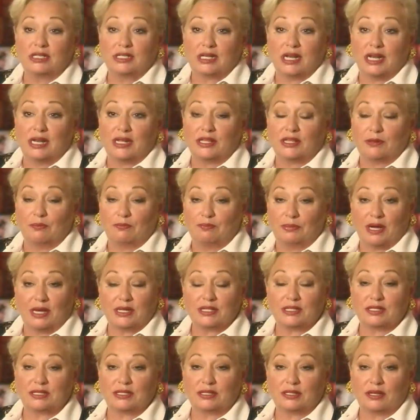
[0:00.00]
take the
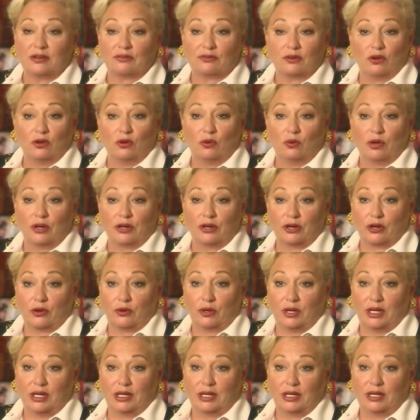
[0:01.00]
best of Coldwater
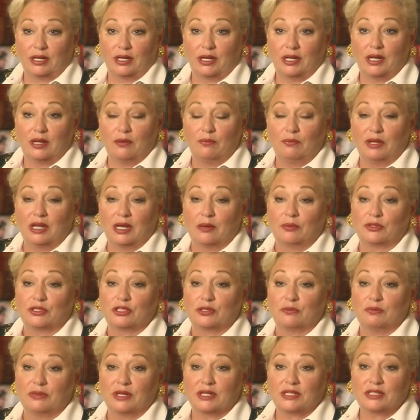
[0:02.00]
Creek be able
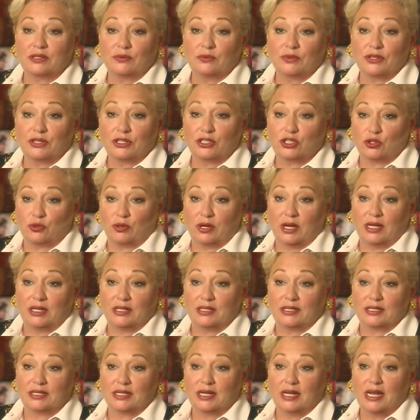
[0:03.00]
to mix it with the
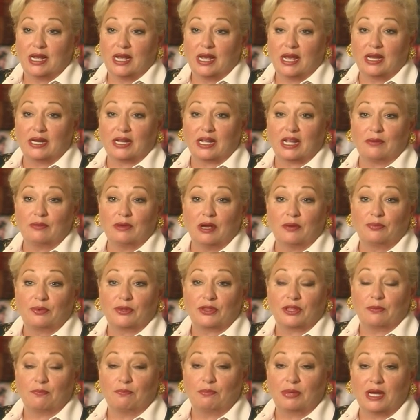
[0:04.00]
trends, and come up
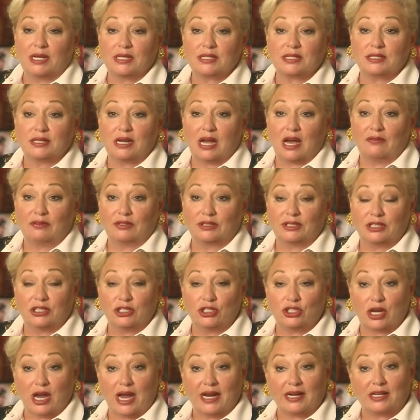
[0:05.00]
with the best novelty
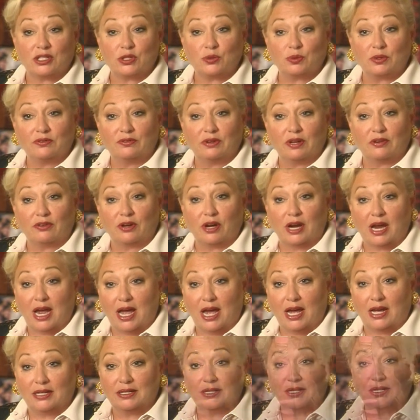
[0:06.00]
jackets we've ever
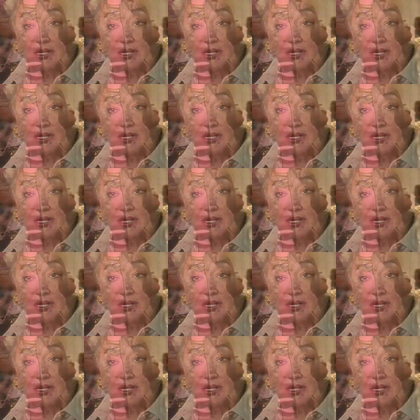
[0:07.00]
had.